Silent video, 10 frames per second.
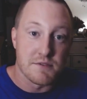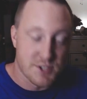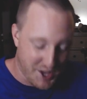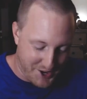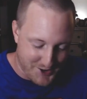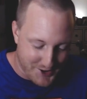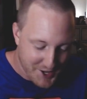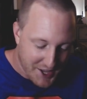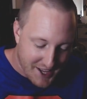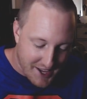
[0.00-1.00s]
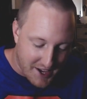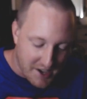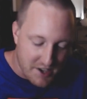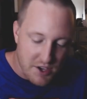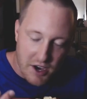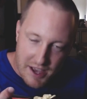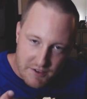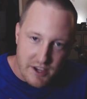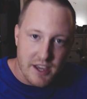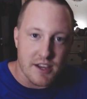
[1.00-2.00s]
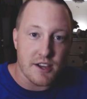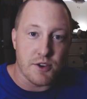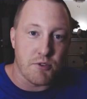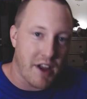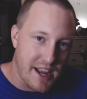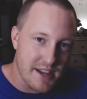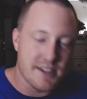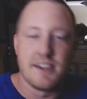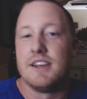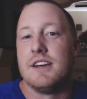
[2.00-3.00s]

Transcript: So y'all have a great